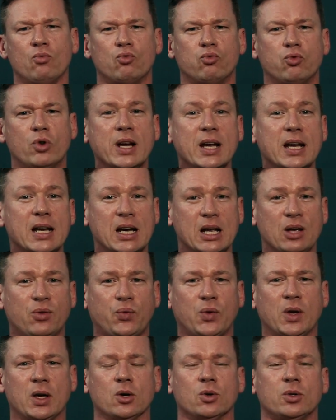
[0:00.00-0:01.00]
really
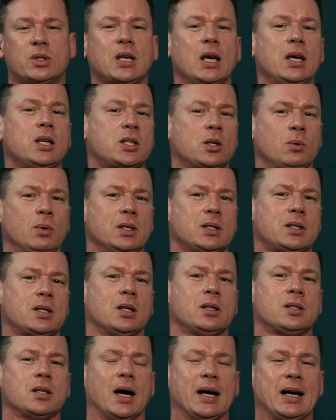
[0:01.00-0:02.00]
feel takes you into the
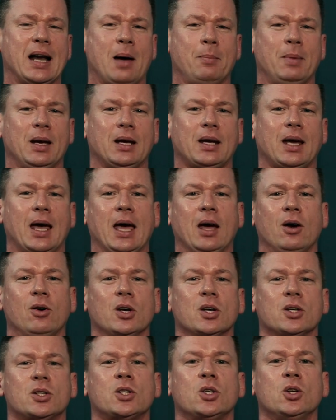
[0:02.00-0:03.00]
dynamic
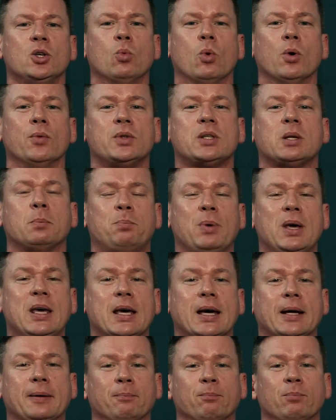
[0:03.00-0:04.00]
areas that you want to
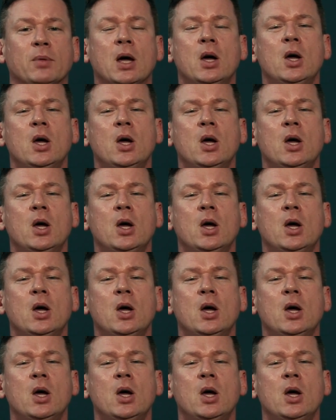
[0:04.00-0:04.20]
be in.